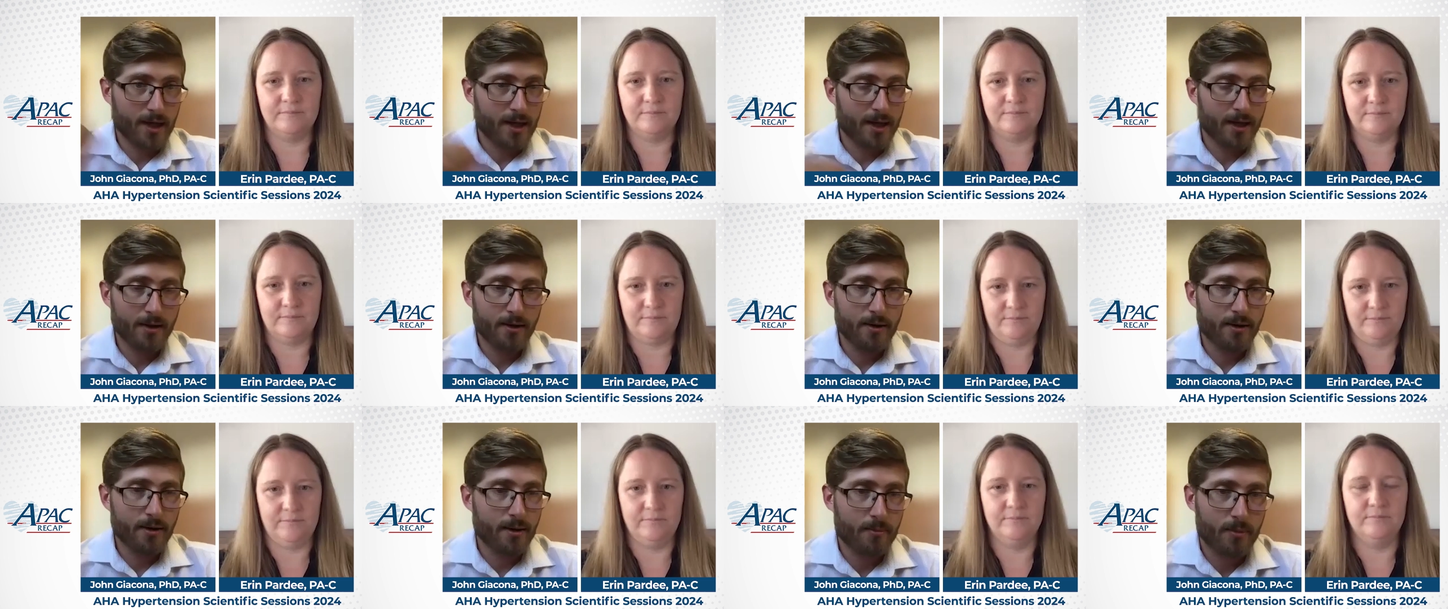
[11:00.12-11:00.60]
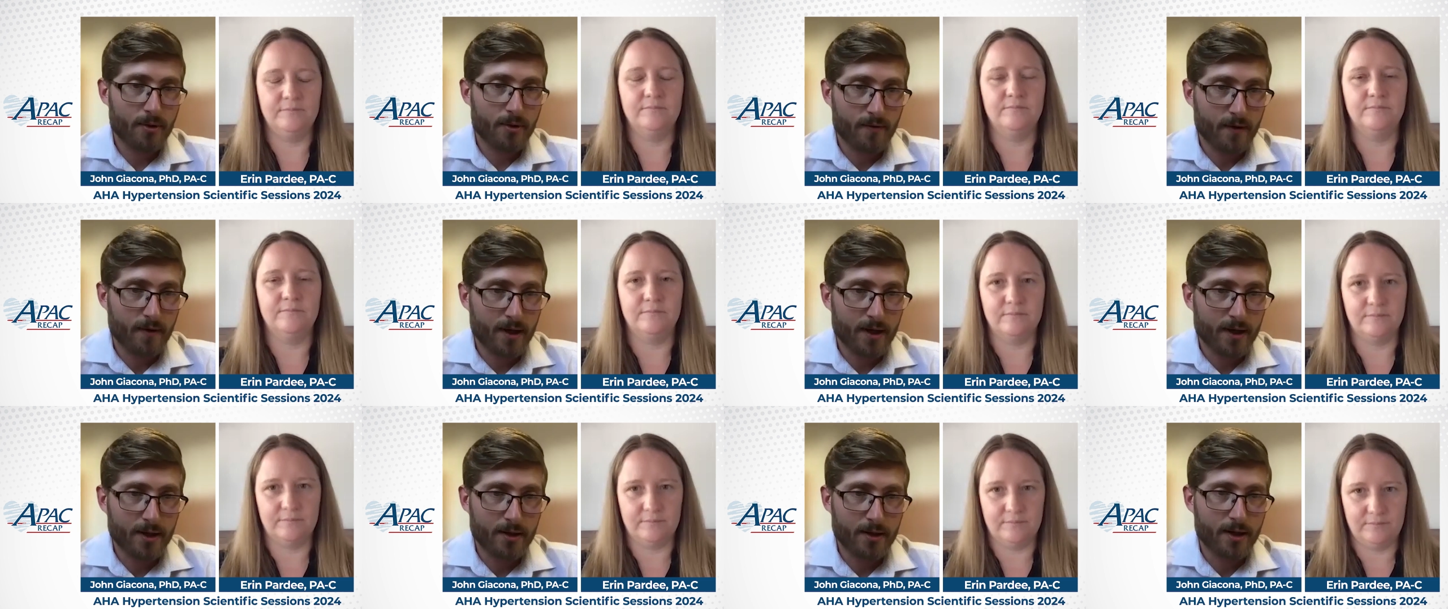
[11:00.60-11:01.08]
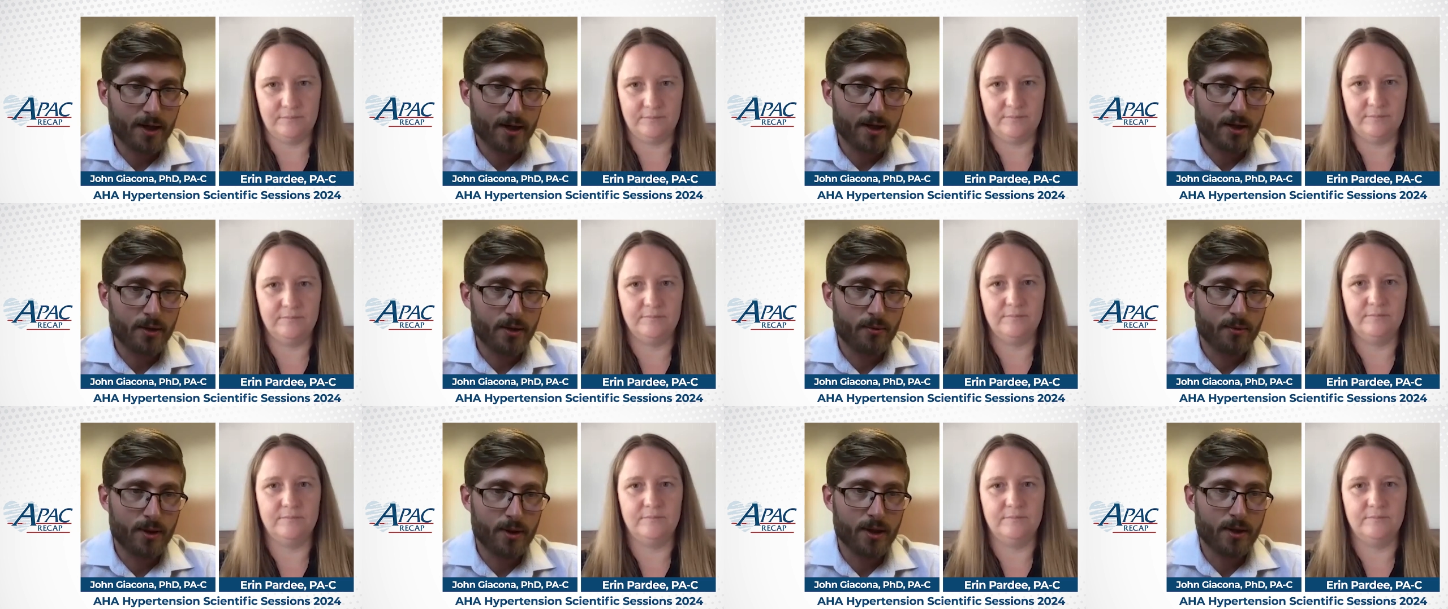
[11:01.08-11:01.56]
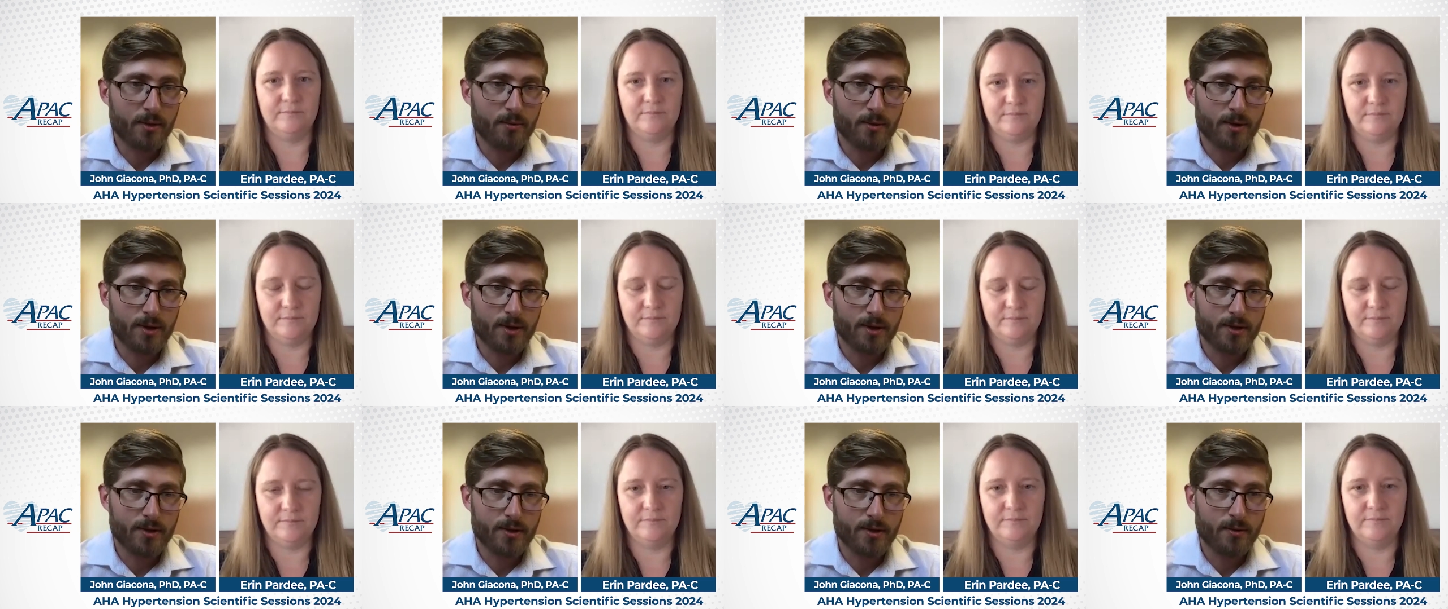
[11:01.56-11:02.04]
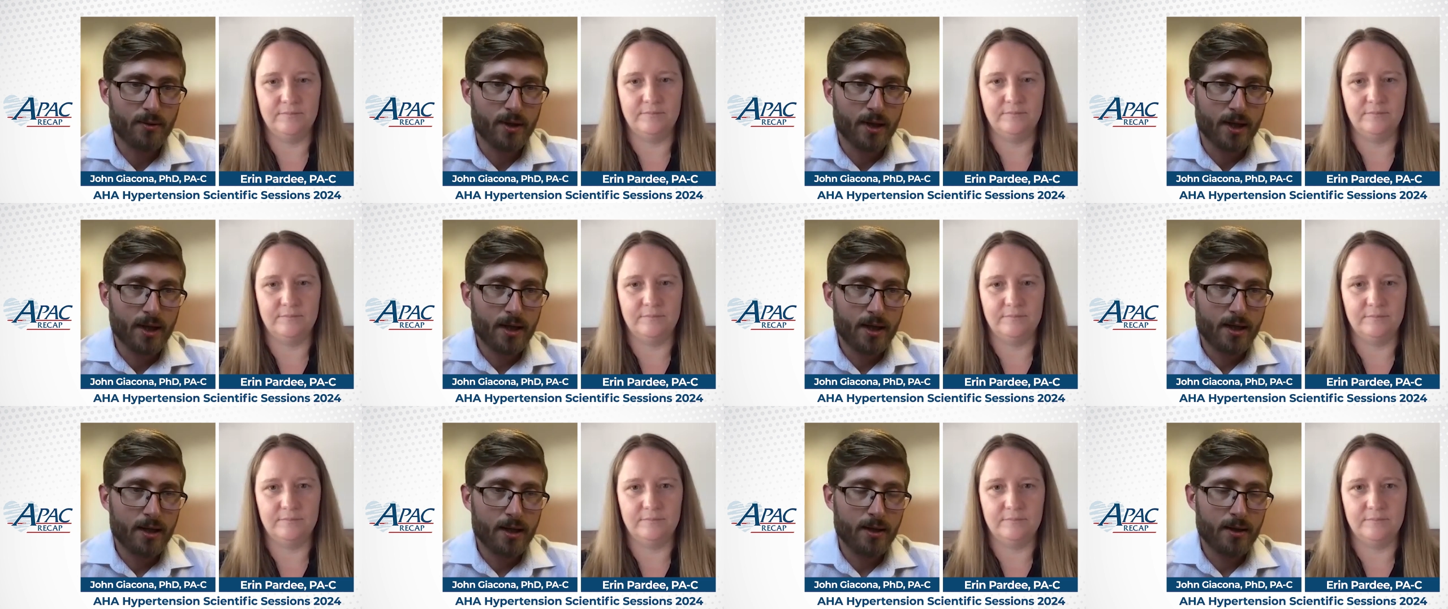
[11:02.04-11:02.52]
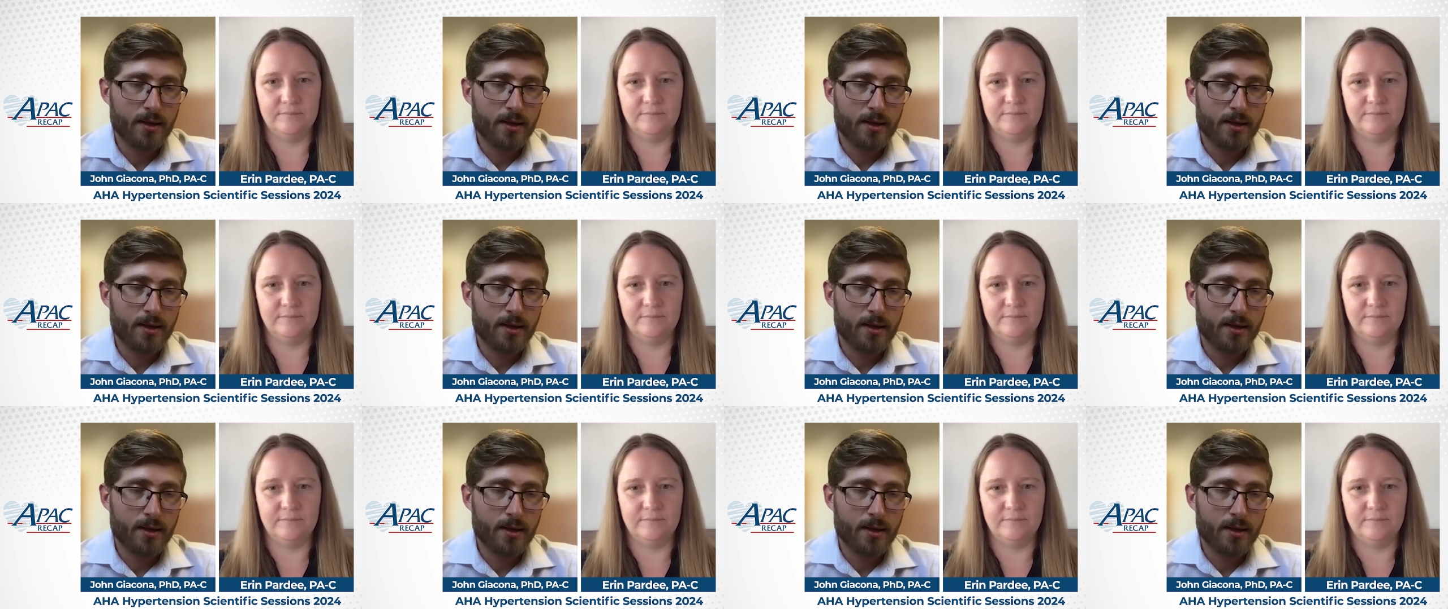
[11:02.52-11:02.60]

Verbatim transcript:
Speaker 1: care provider and you really want to, you